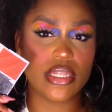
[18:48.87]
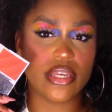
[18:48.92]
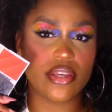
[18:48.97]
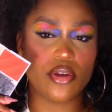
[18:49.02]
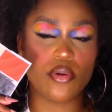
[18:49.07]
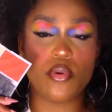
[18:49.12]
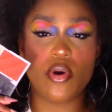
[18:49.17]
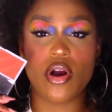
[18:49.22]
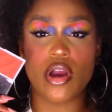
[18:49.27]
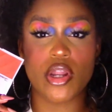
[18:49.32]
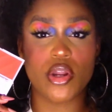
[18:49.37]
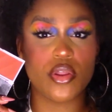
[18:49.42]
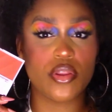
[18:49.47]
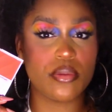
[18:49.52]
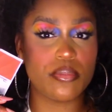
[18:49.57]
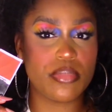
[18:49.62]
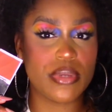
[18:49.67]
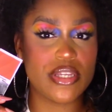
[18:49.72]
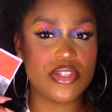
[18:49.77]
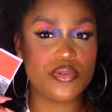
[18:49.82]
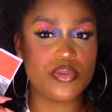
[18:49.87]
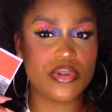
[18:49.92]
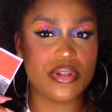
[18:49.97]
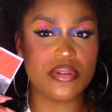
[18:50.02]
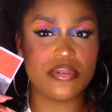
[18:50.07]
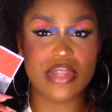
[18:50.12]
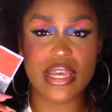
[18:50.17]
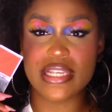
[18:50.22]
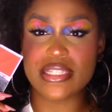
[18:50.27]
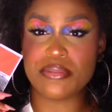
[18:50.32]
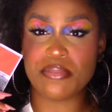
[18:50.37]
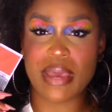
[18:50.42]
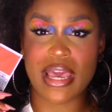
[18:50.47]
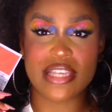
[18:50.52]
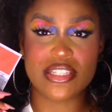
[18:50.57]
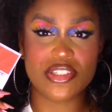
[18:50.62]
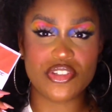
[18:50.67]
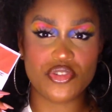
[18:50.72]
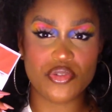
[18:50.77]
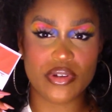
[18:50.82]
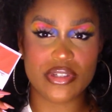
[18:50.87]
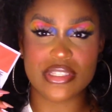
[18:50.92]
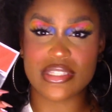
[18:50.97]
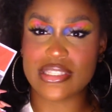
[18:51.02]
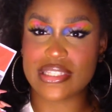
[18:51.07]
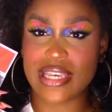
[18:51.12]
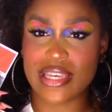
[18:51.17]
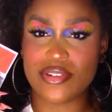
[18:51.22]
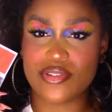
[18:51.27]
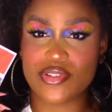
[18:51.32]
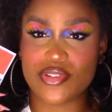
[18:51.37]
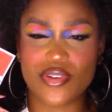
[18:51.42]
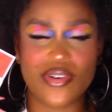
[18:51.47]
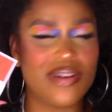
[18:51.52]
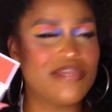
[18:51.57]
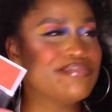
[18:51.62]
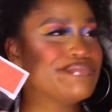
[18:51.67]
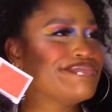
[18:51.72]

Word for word: like you're walking on the beach with a nice maxi dress and sandals on.